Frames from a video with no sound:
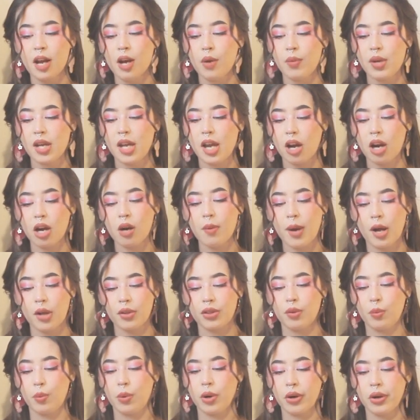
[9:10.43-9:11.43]
We care
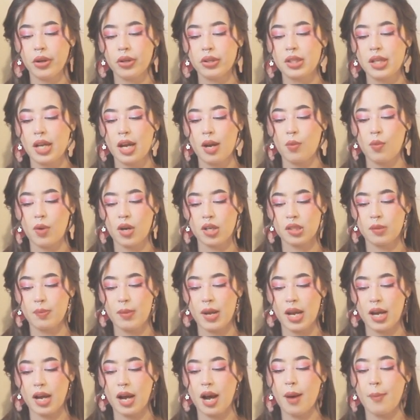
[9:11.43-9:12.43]
about the world and want to
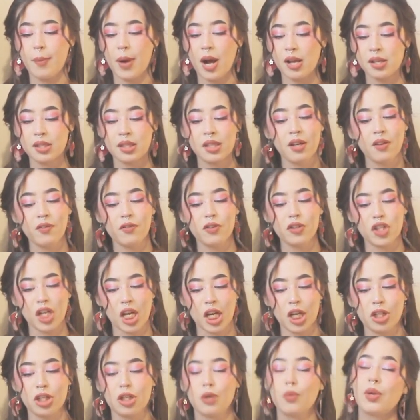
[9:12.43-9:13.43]
make a positive
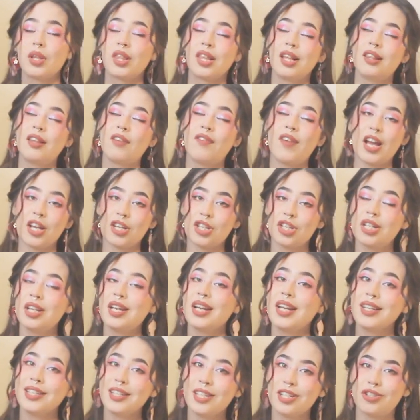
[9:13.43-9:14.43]
change within the fashion
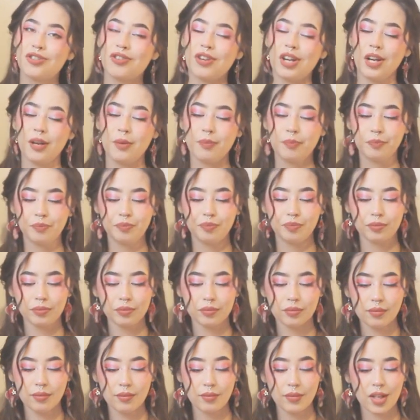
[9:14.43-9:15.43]
industry.
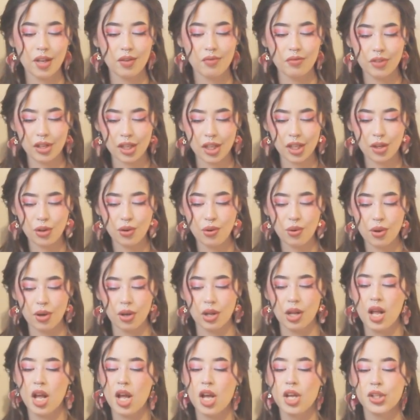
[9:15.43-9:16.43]
Really
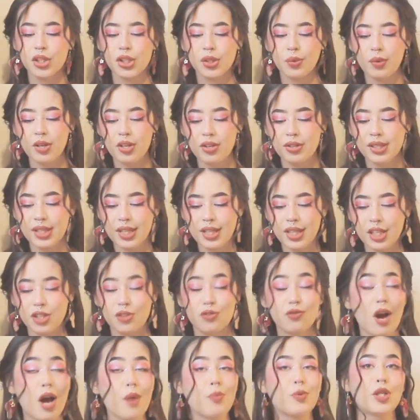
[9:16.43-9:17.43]
cool. So when you see these
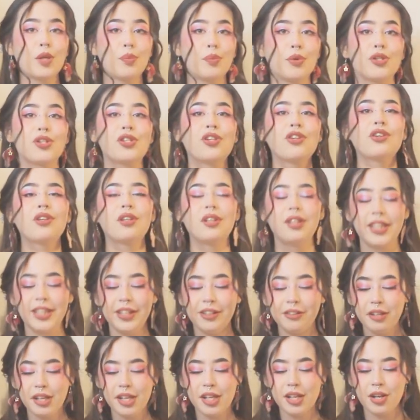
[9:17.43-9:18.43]
drop shippers, they're
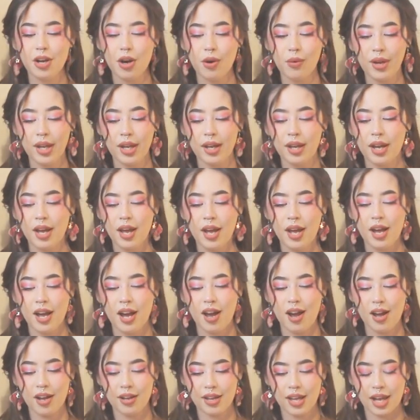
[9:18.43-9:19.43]
clearly going
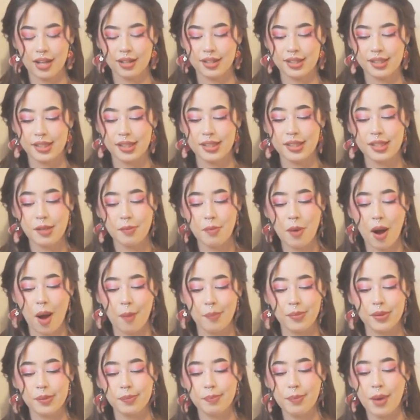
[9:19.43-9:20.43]
against
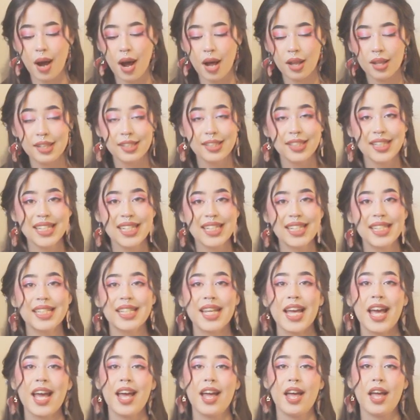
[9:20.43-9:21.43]
Depop's policies
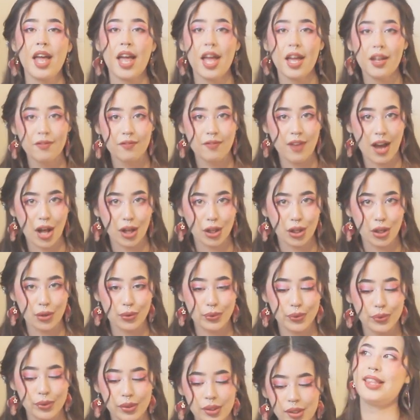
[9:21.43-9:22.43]
and
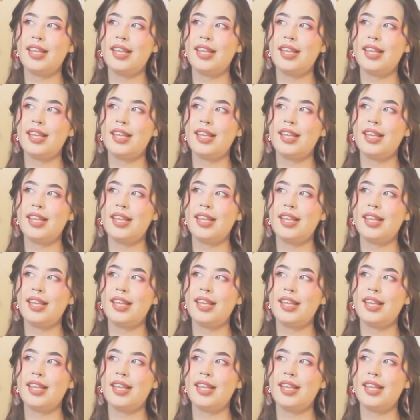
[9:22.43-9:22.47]
values.